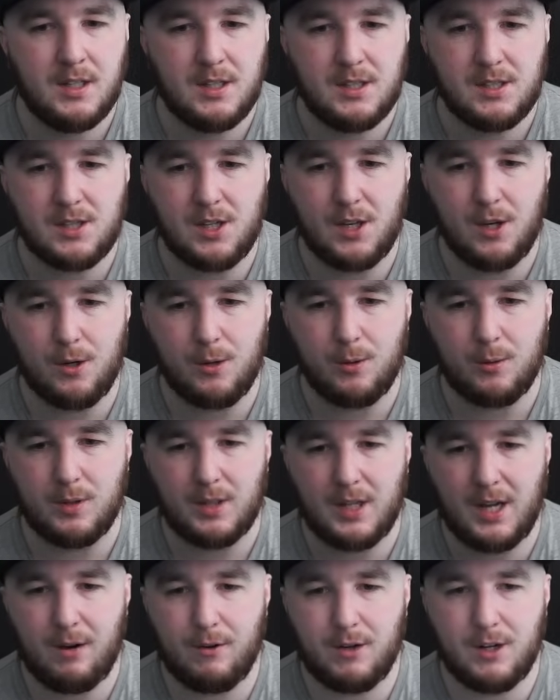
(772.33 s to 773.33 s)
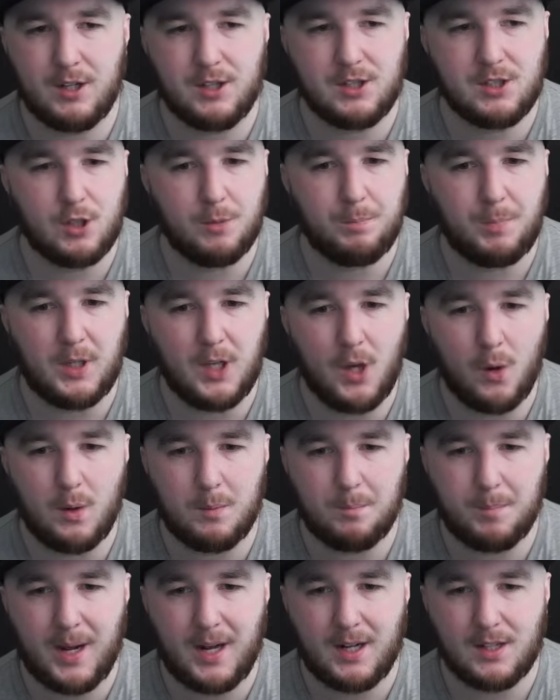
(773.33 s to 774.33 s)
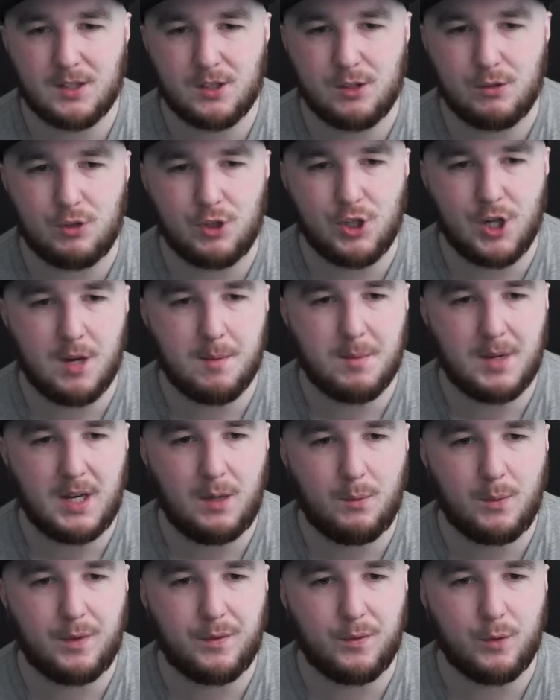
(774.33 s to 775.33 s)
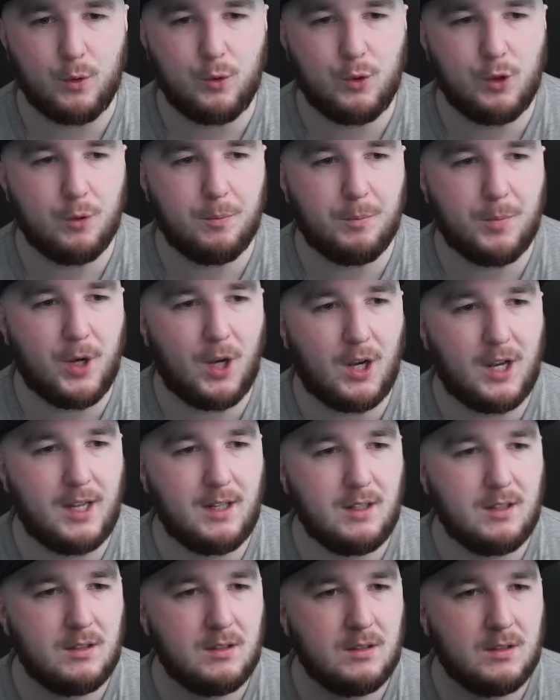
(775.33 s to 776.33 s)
So Karius could be going back to Germany with Union Berlin.